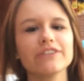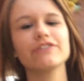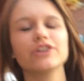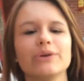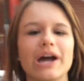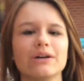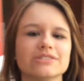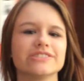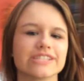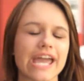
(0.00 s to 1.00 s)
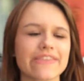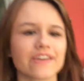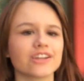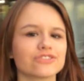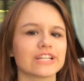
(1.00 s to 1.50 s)
few hours
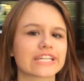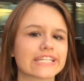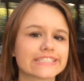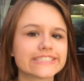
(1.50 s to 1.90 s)
together drinking